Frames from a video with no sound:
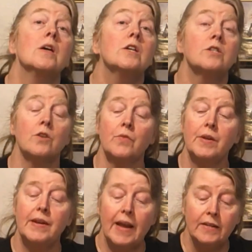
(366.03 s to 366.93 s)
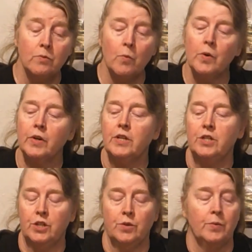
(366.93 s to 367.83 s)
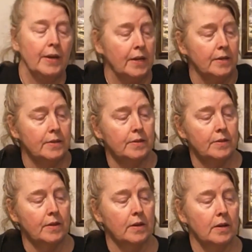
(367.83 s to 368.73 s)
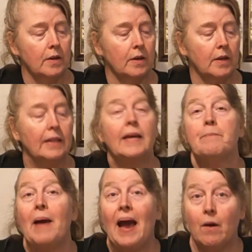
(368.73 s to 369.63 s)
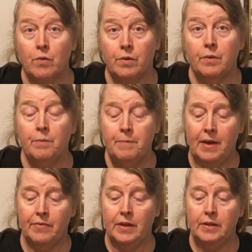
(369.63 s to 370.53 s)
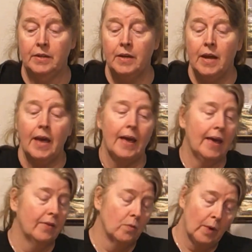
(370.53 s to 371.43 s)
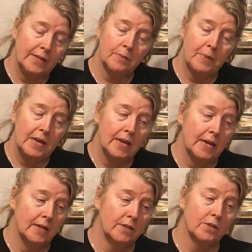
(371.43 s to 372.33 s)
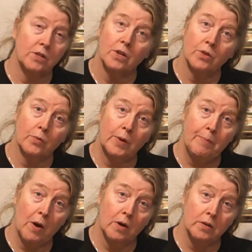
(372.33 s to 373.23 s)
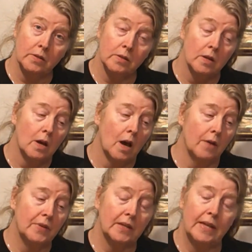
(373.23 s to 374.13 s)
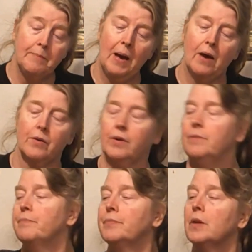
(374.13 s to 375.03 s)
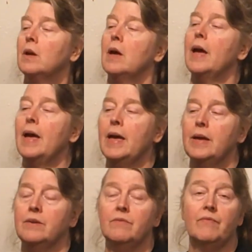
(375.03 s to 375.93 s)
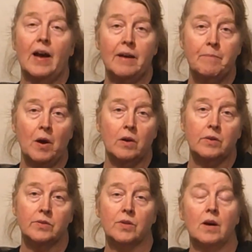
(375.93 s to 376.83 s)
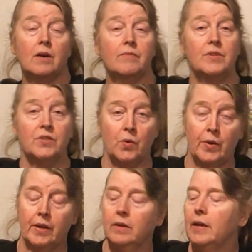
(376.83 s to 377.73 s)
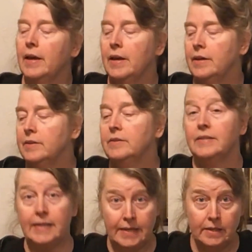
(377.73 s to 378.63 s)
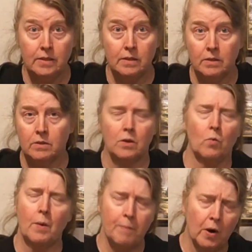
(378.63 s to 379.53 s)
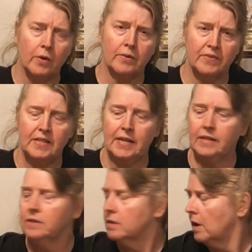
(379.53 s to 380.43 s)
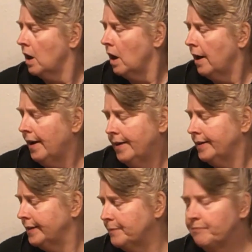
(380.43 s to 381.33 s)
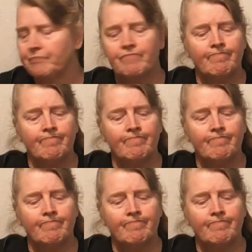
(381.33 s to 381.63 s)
So the next one we're going to do is the clay powder method. And the recipe is 3 parts of the clay powder and 5 parts of the soil and seeds. So 1 part of seeds. I'm